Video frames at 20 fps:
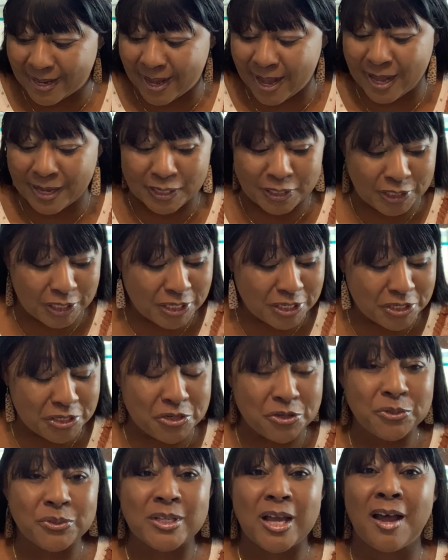uh, good
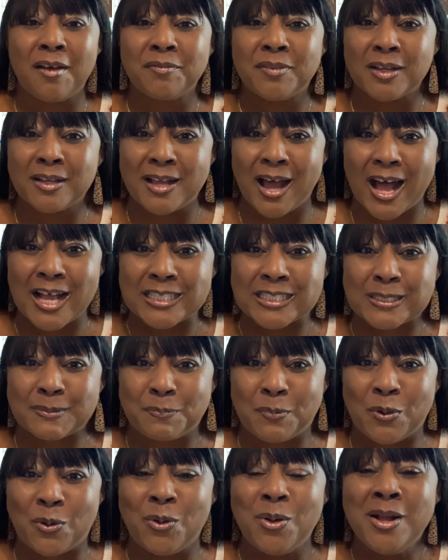news of the
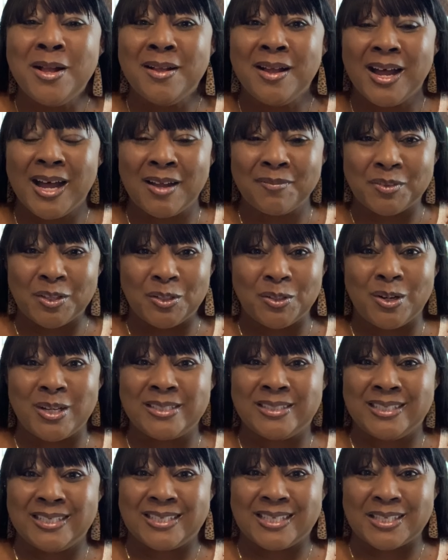gospel of the
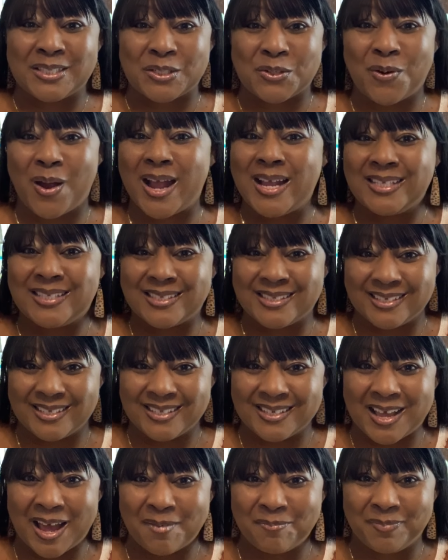Lord Jesus Christ.
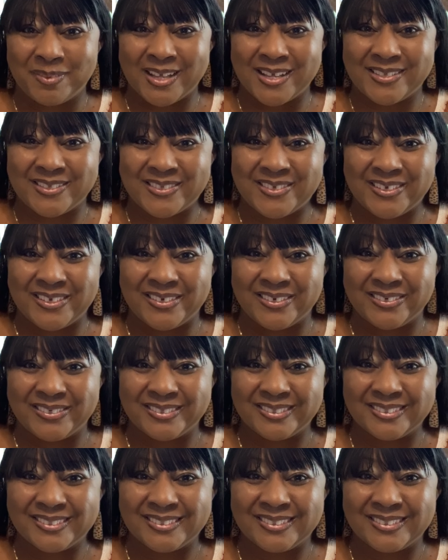God bless you.